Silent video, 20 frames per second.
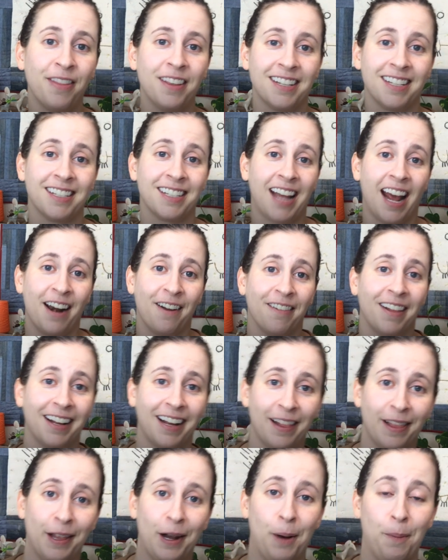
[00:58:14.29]
This is kind of like
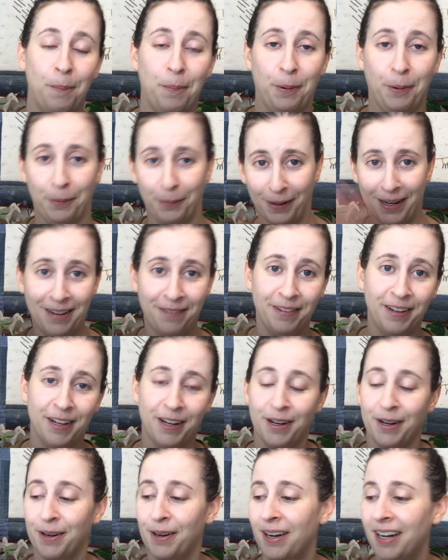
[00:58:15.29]
a little
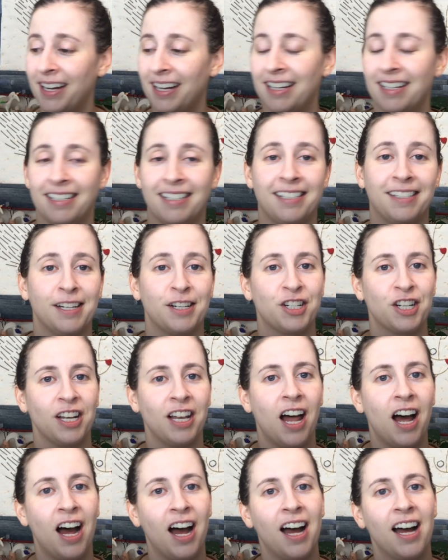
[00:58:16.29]
preview stitch
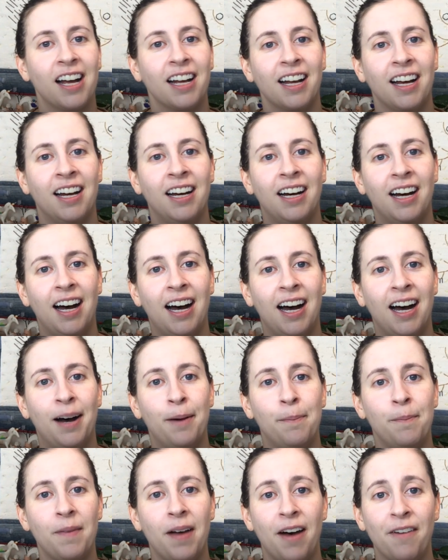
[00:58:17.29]
along
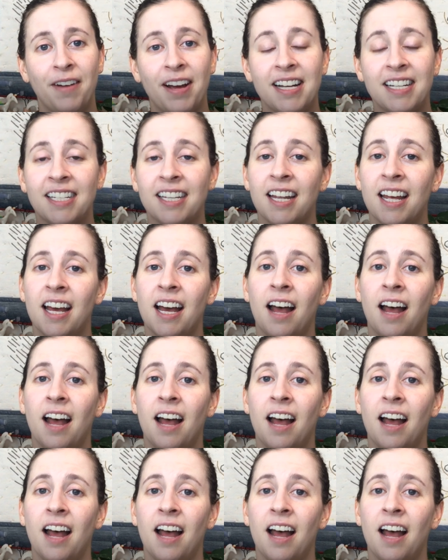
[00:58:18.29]
um, of it.